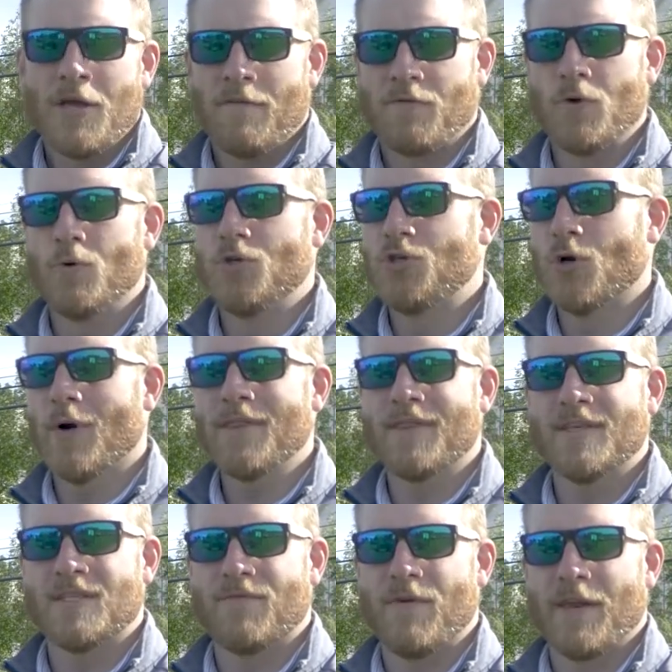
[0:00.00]
If you enjoyed
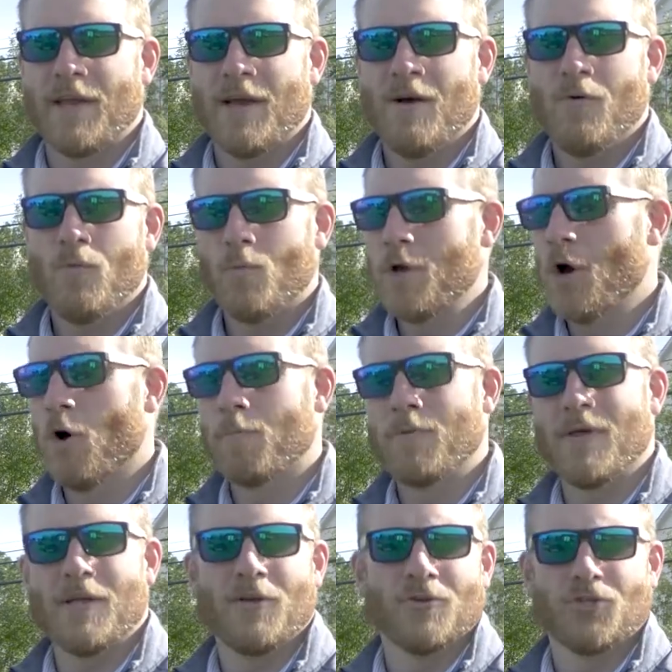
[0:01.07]
this video, we hope
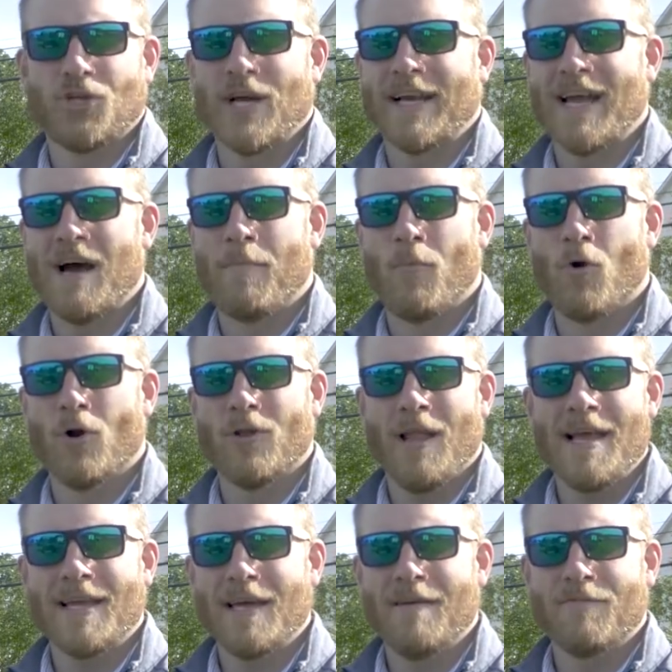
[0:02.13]
that you'll check out more
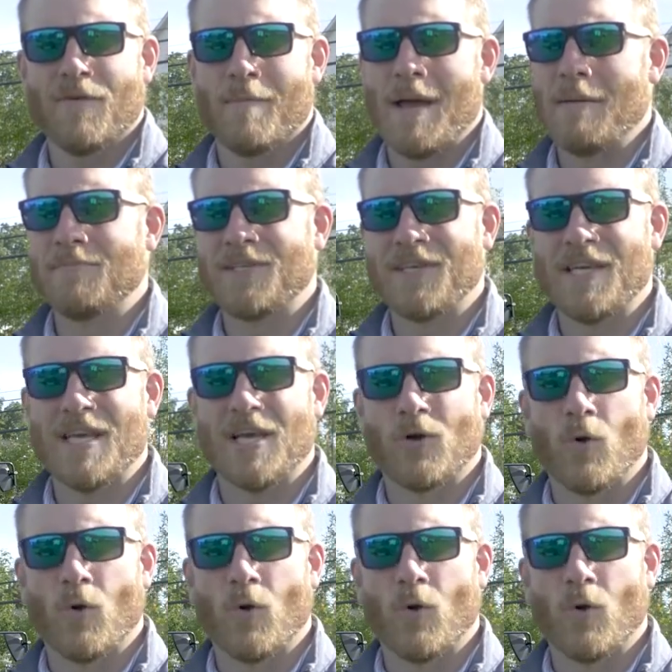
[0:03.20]
like it from MTE